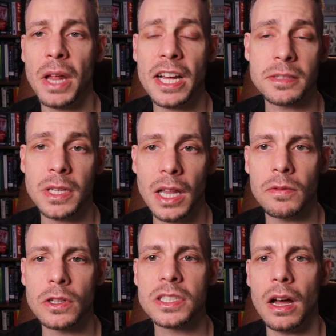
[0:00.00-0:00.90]
plasma
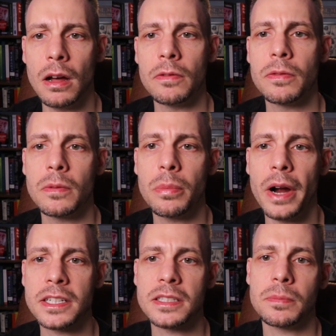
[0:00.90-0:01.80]
levels of
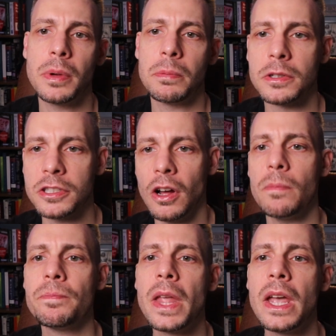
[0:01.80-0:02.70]
brexpiprazole.